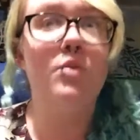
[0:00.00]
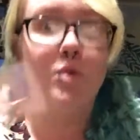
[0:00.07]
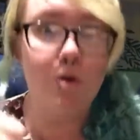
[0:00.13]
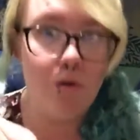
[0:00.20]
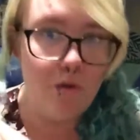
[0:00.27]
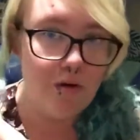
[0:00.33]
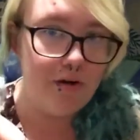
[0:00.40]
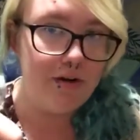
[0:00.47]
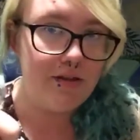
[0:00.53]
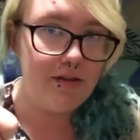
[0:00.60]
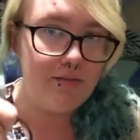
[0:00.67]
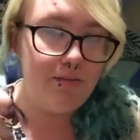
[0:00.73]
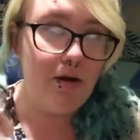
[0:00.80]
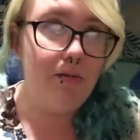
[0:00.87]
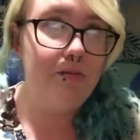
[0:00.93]
record and
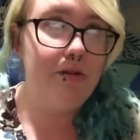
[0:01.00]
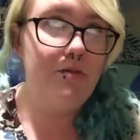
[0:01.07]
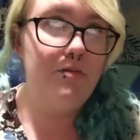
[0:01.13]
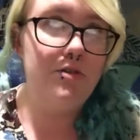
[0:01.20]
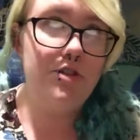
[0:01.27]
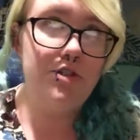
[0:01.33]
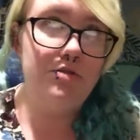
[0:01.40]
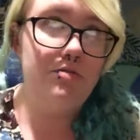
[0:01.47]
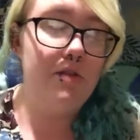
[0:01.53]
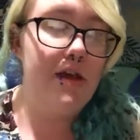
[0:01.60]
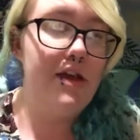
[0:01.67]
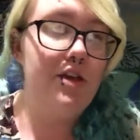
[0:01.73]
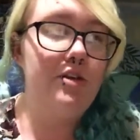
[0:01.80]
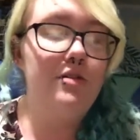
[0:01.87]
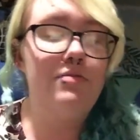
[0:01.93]
then probably would do,
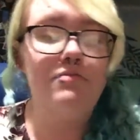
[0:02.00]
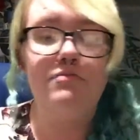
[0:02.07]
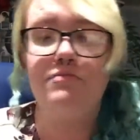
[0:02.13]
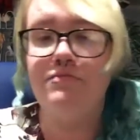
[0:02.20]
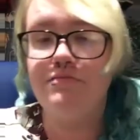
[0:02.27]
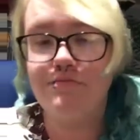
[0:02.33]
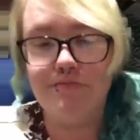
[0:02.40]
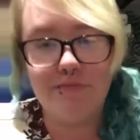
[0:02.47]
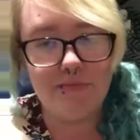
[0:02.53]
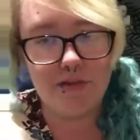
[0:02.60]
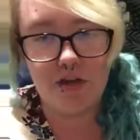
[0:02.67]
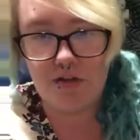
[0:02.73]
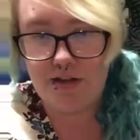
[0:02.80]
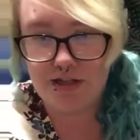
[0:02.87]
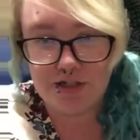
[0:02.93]
like,
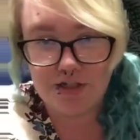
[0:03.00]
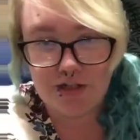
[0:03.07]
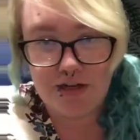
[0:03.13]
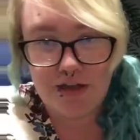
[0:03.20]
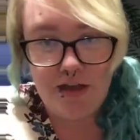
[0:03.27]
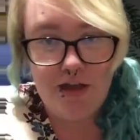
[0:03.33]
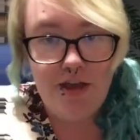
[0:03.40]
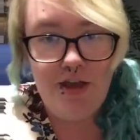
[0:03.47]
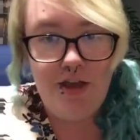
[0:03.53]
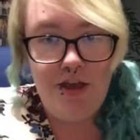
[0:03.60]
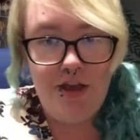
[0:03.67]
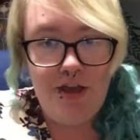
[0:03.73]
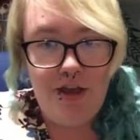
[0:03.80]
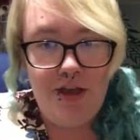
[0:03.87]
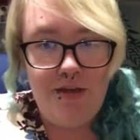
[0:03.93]
all that shit.
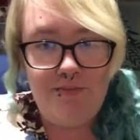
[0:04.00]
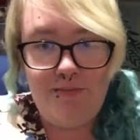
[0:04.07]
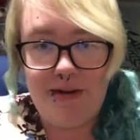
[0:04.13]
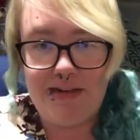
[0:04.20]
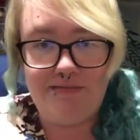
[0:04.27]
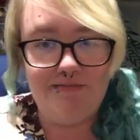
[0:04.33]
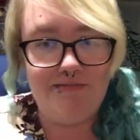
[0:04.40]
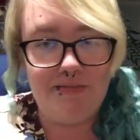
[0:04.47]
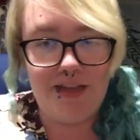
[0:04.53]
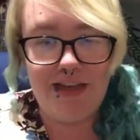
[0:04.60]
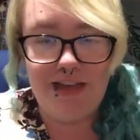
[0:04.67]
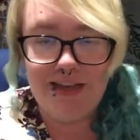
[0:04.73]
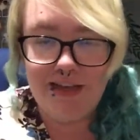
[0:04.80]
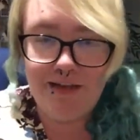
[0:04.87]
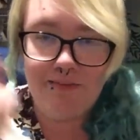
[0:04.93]
But
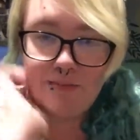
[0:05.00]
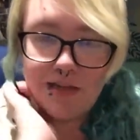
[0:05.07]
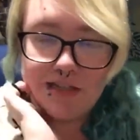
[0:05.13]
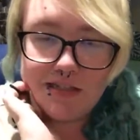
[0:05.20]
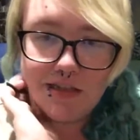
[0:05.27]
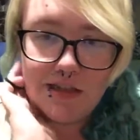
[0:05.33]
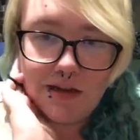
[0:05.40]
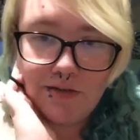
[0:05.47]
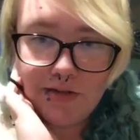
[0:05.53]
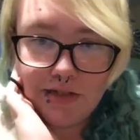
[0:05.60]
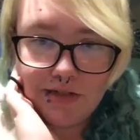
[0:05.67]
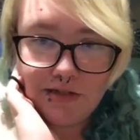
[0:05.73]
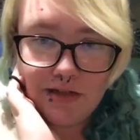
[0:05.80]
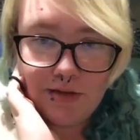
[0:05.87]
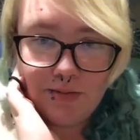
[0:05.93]
basically, I went to
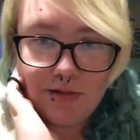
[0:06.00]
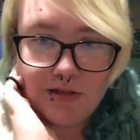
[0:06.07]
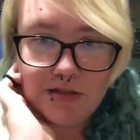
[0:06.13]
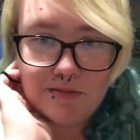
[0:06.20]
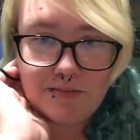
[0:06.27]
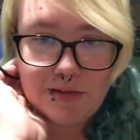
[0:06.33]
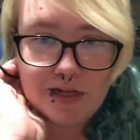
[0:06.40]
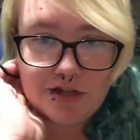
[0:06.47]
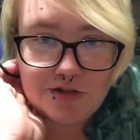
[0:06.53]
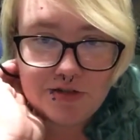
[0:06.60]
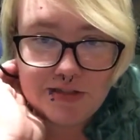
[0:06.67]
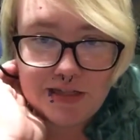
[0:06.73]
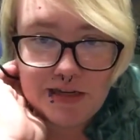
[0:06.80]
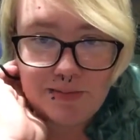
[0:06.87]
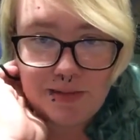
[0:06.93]
sleep on some mattress
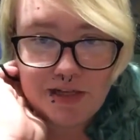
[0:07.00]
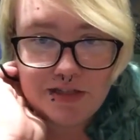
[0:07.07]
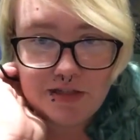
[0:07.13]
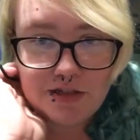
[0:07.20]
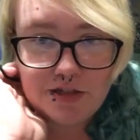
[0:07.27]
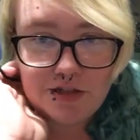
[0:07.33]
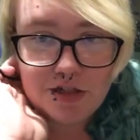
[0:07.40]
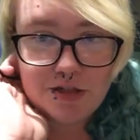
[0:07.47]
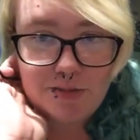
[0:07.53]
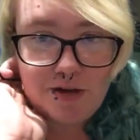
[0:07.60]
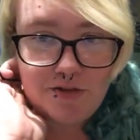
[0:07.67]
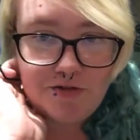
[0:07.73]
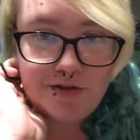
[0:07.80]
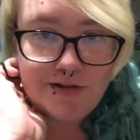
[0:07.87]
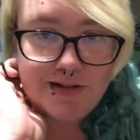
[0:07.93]
thing, basically dreamed about
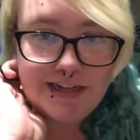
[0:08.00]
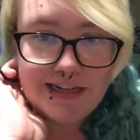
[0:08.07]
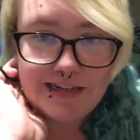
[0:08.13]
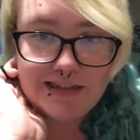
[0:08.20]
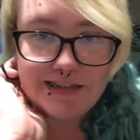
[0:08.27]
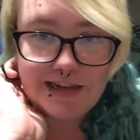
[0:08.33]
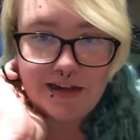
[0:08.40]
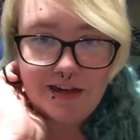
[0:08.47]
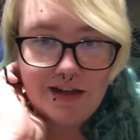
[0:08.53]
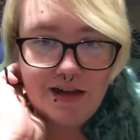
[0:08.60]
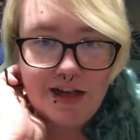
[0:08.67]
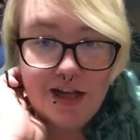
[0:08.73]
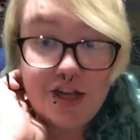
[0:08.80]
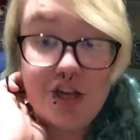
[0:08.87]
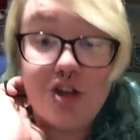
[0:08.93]
food dancing.
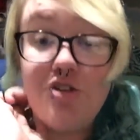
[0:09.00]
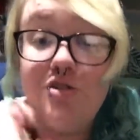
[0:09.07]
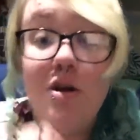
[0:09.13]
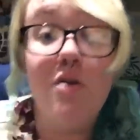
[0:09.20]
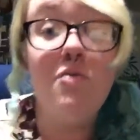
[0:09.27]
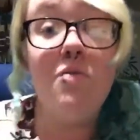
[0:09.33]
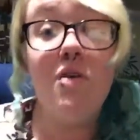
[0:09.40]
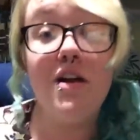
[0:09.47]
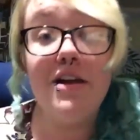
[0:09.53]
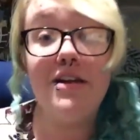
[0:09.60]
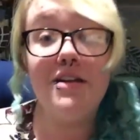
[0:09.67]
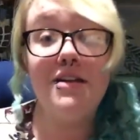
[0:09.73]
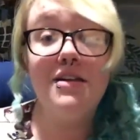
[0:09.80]
You know what?